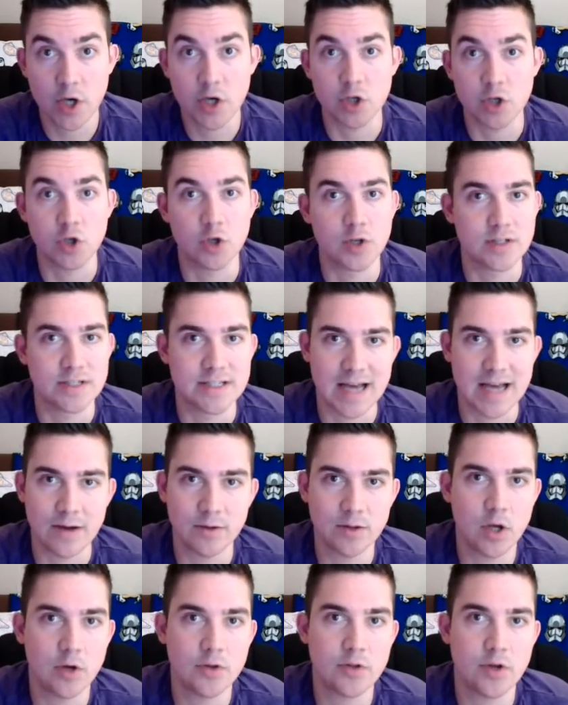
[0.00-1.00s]
You can
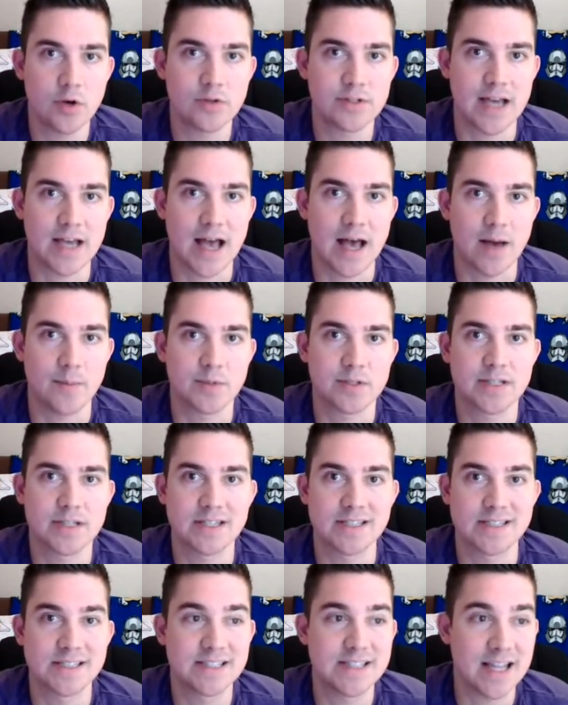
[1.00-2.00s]
download those apps,
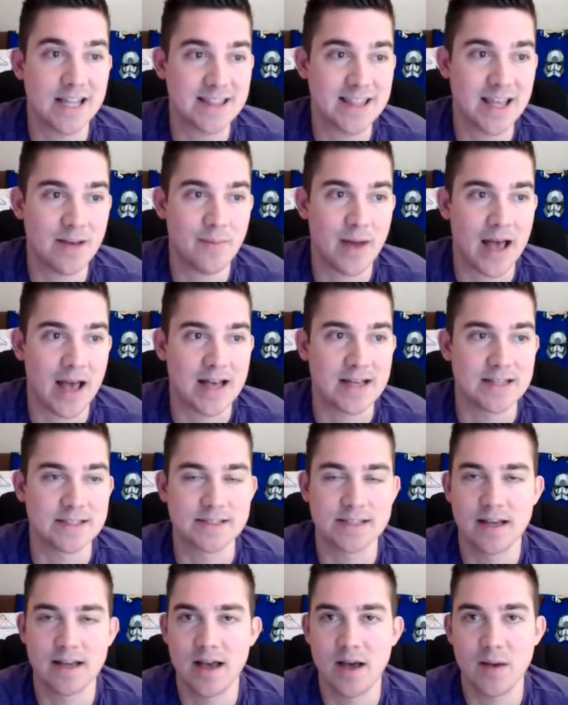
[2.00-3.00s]
set them
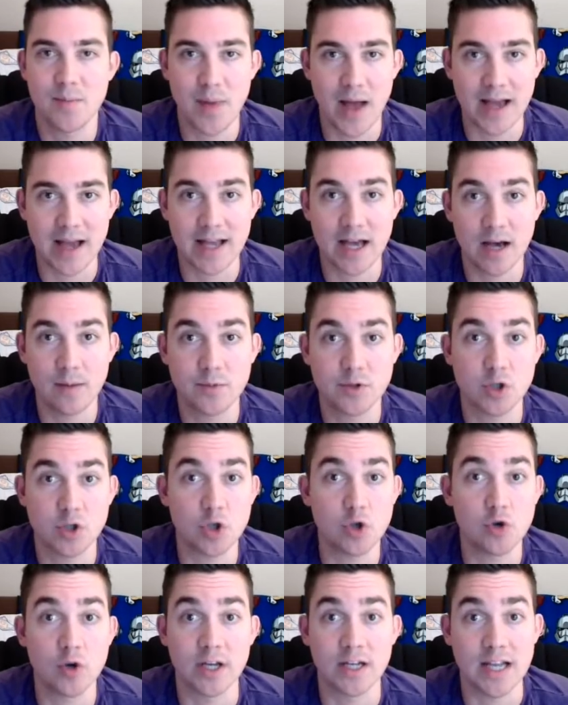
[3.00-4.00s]
as backups.
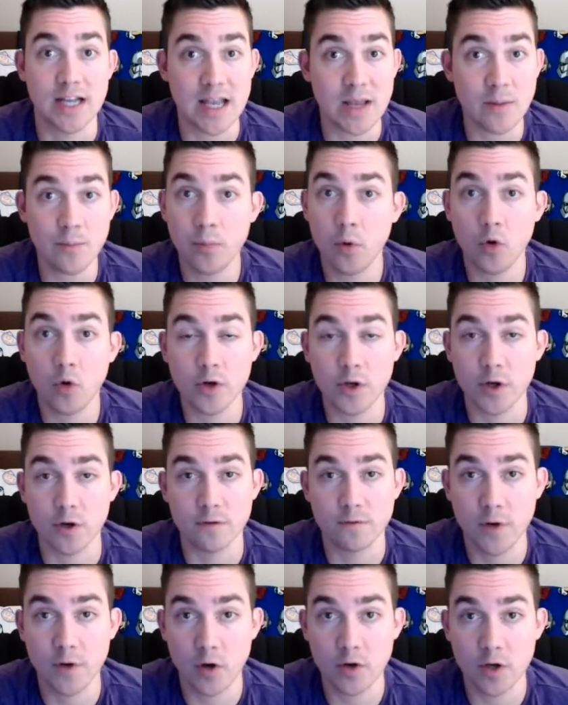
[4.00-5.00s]
You can import your
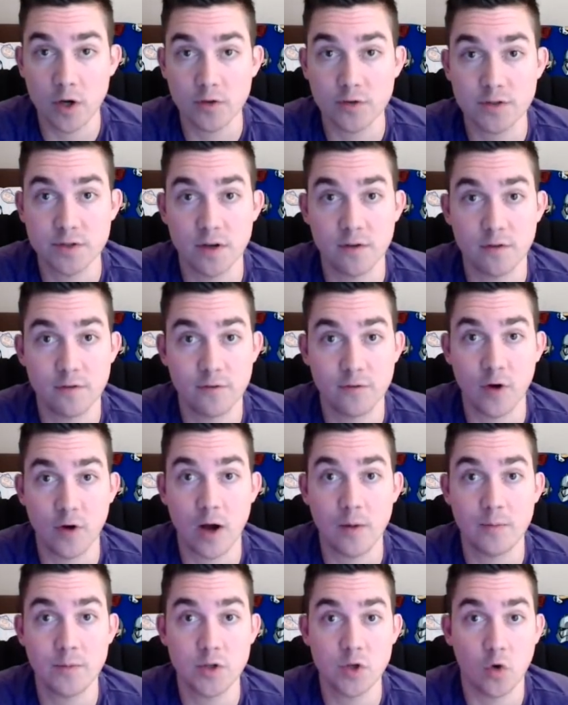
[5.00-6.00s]
photos
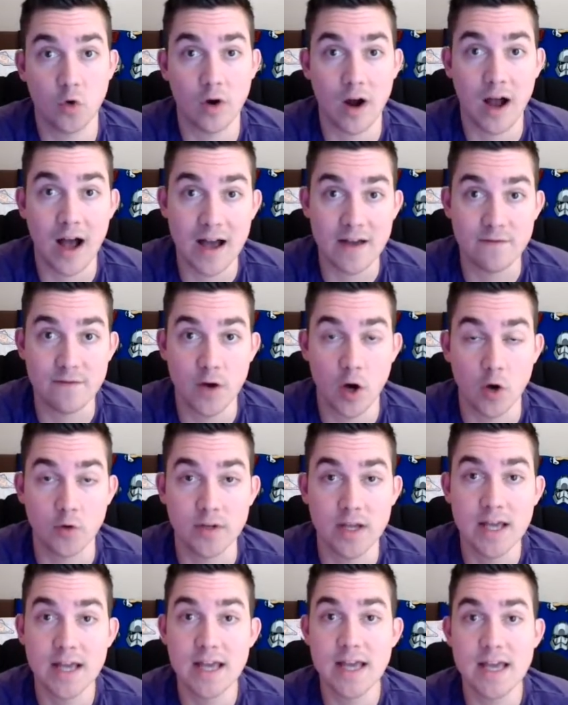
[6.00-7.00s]
from your iPhone
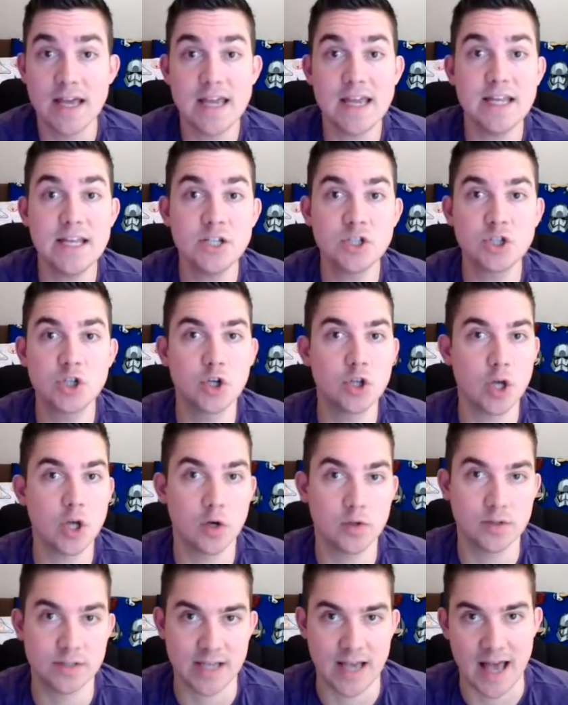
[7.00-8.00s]
into
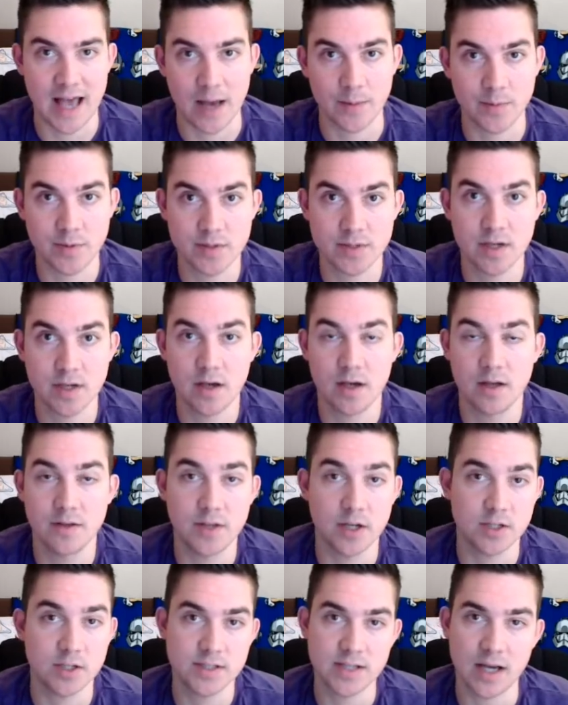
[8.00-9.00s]
those apps.
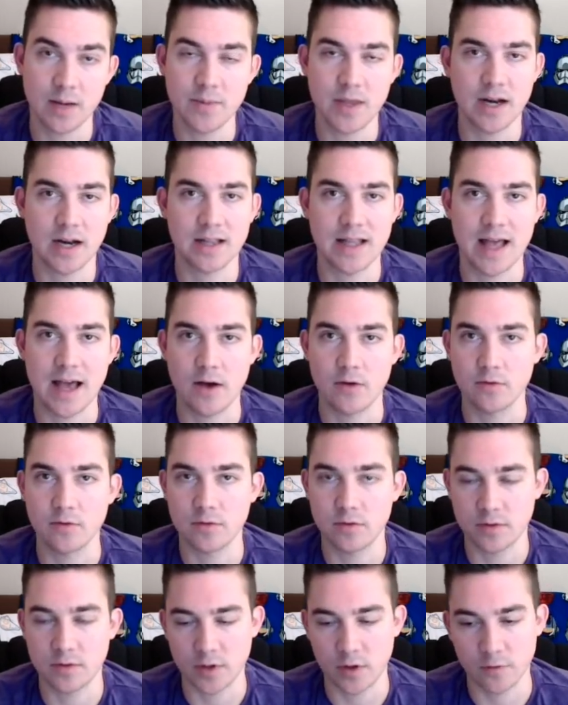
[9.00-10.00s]
There's some that allow,
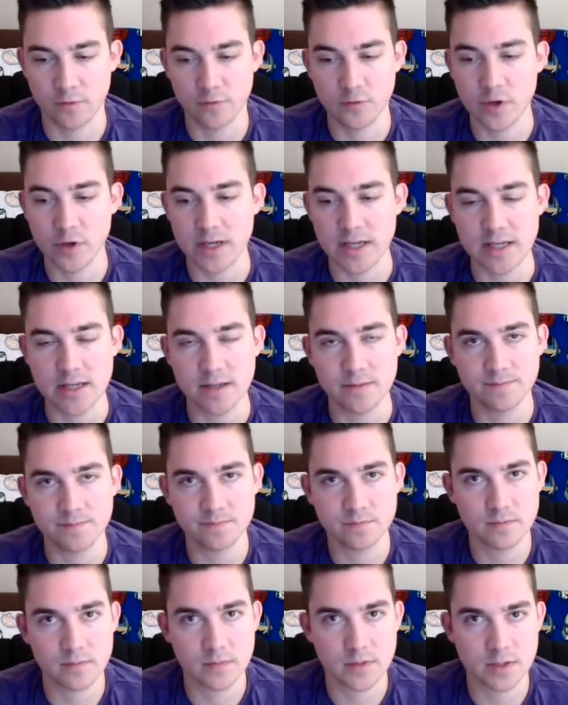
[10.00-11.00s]
free
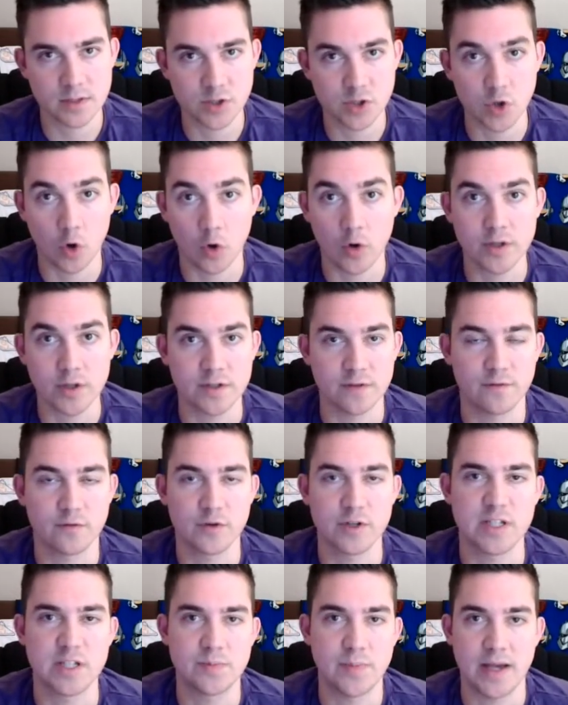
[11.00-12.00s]
storage and
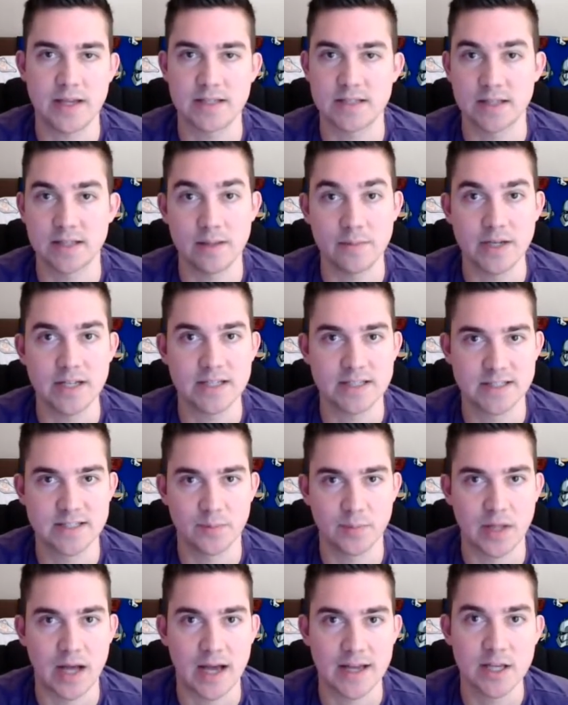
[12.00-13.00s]
free space, a limited
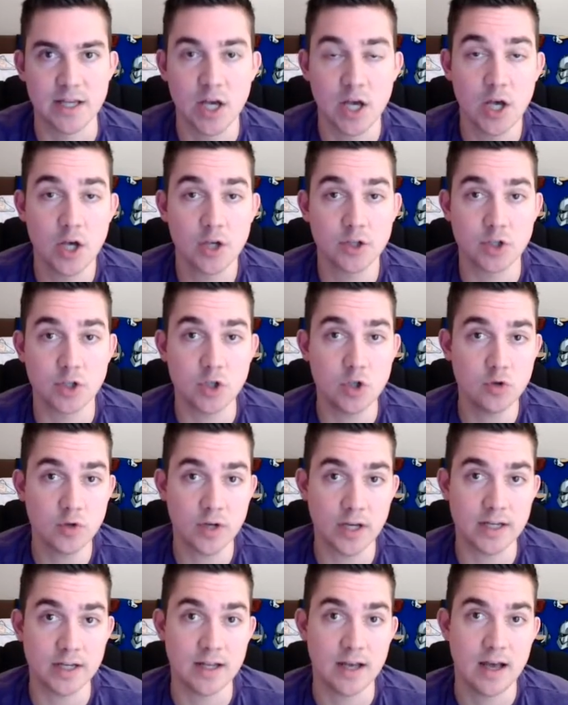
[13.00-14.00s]
supply. So you
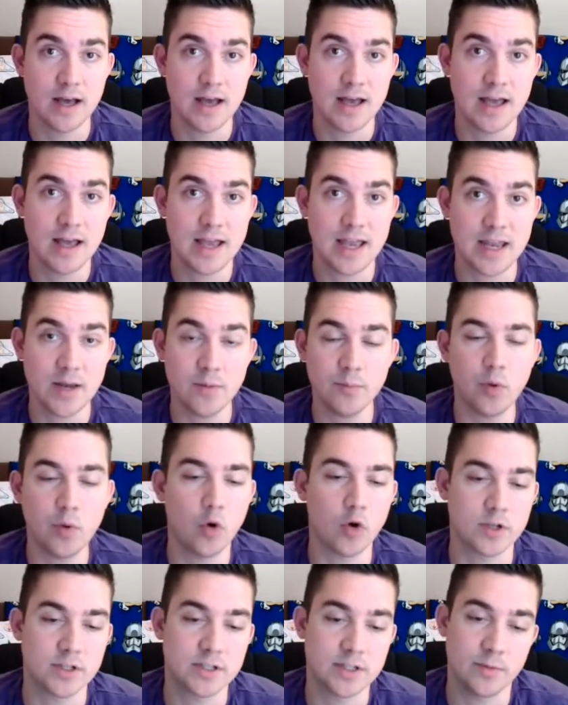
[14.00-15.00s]
can
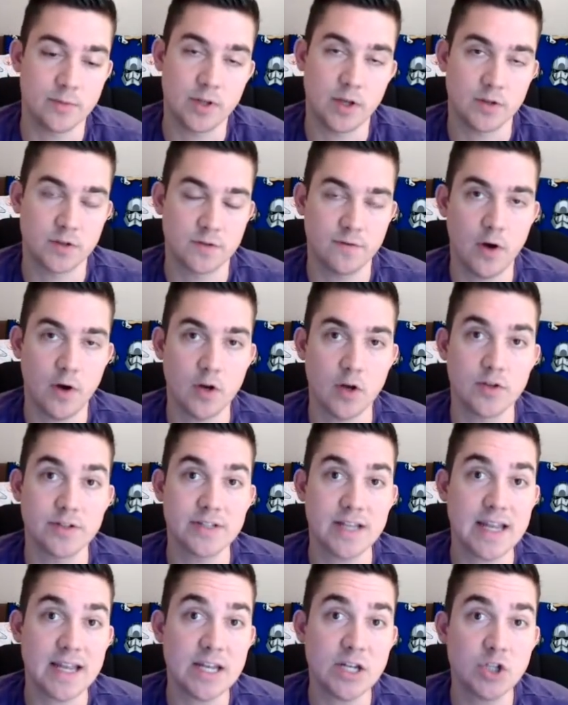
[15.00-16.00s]
import some of those photos
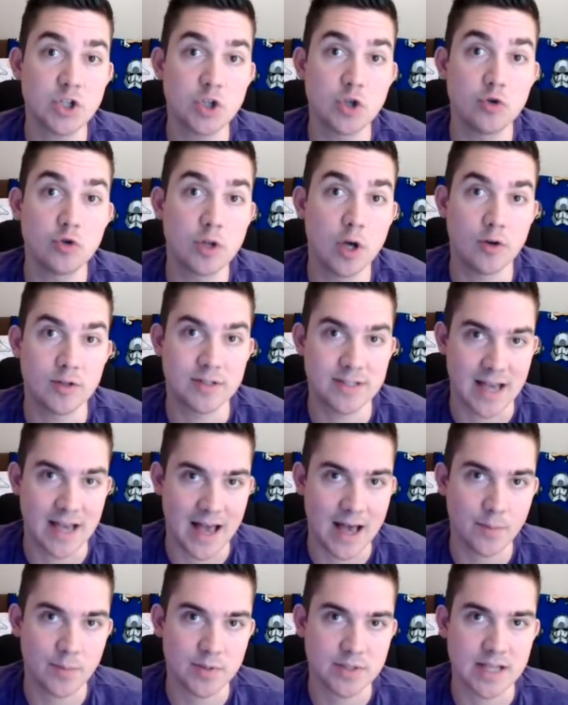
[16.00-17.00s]
into those
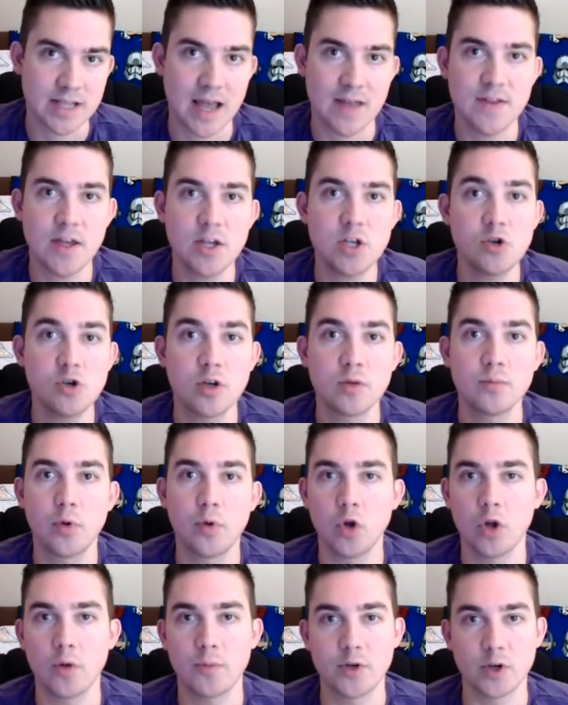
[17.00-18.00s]
apps, and then you can pull up your